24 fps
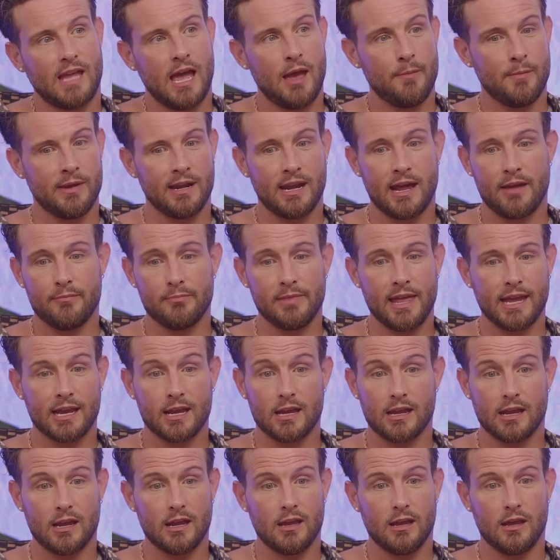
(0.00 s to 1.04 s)
I mean, I'm
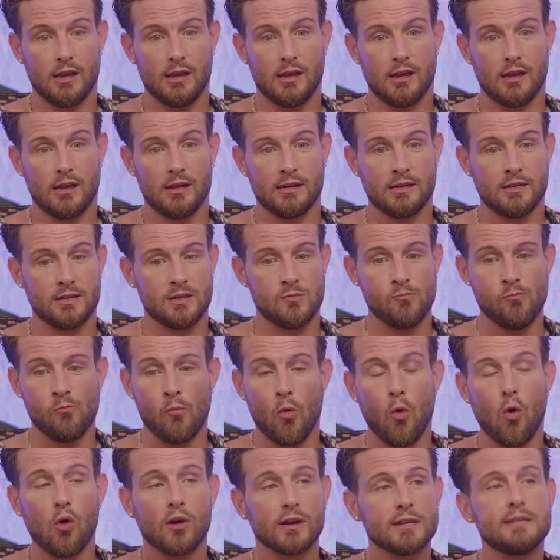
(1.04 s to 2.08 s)
like
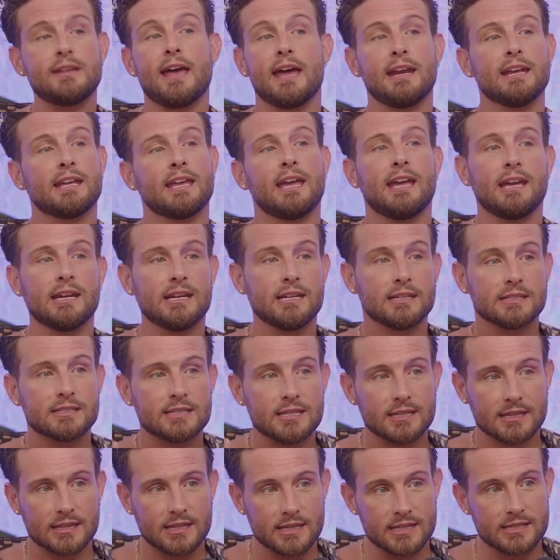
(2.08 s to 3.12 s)
more dedicated
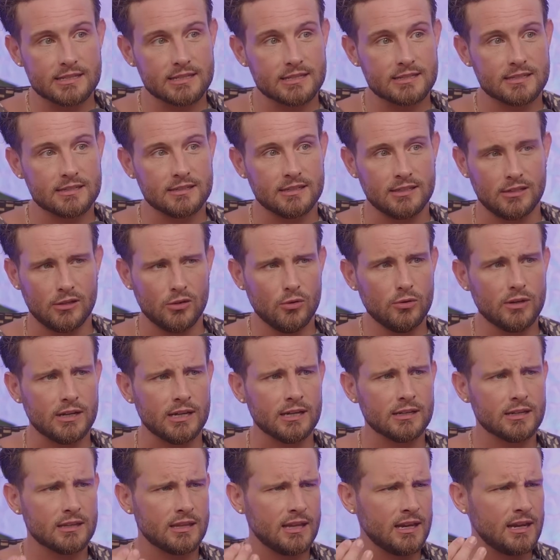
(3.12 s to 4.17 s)
to this
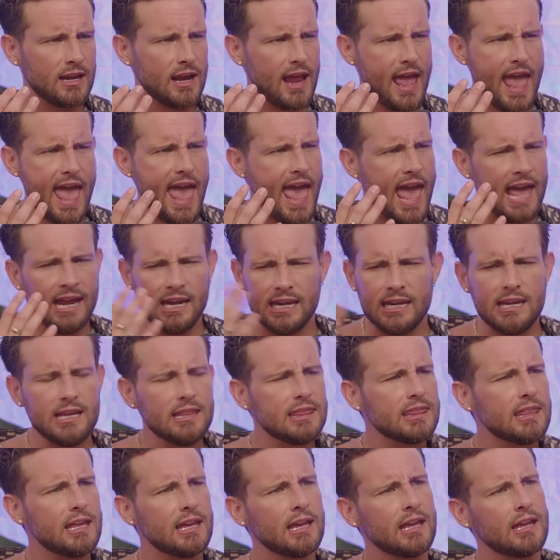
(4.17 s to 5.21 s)
unit than
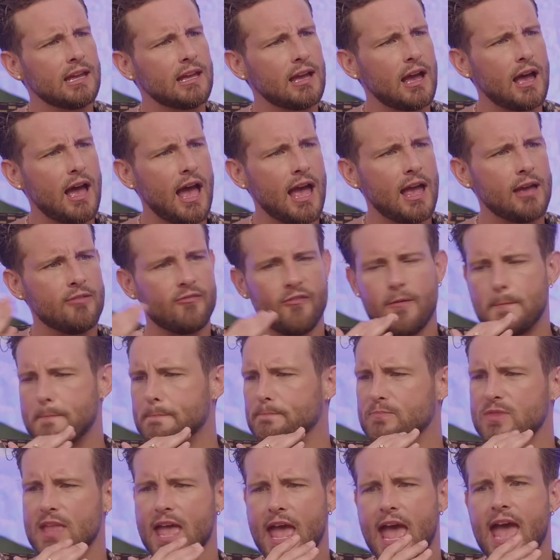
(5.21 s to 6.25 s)
anything I've
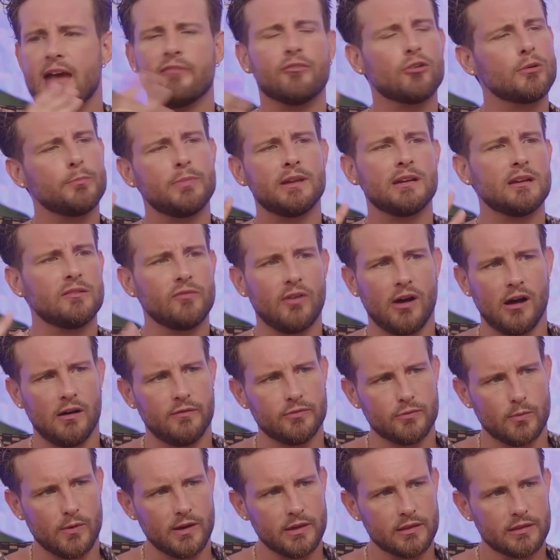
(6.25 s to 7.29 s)
ever been
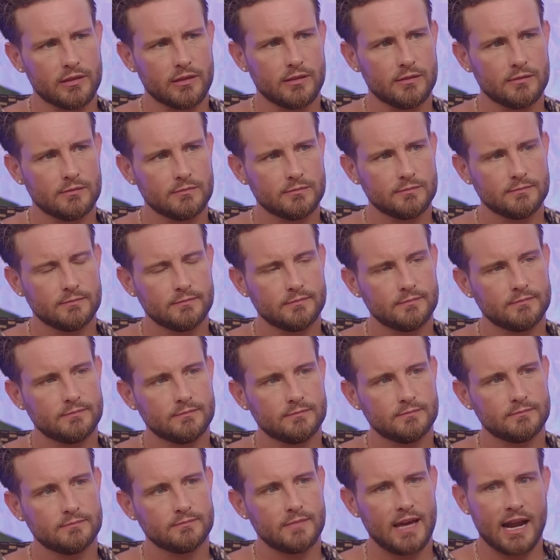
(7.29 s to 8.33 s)
involved with.
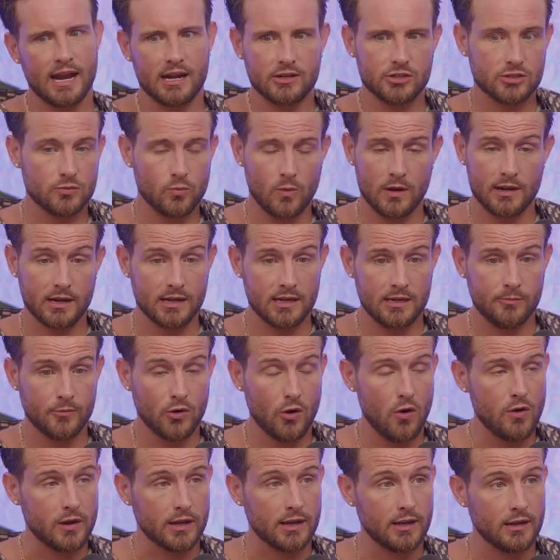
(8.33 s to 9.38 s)
And I just want to keep
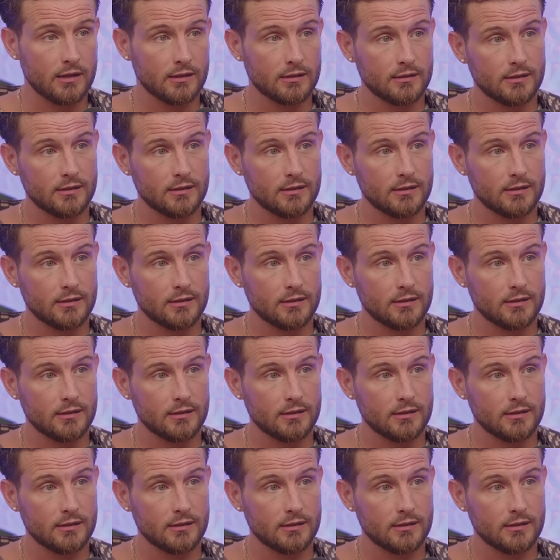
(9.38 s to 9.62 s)
growing it.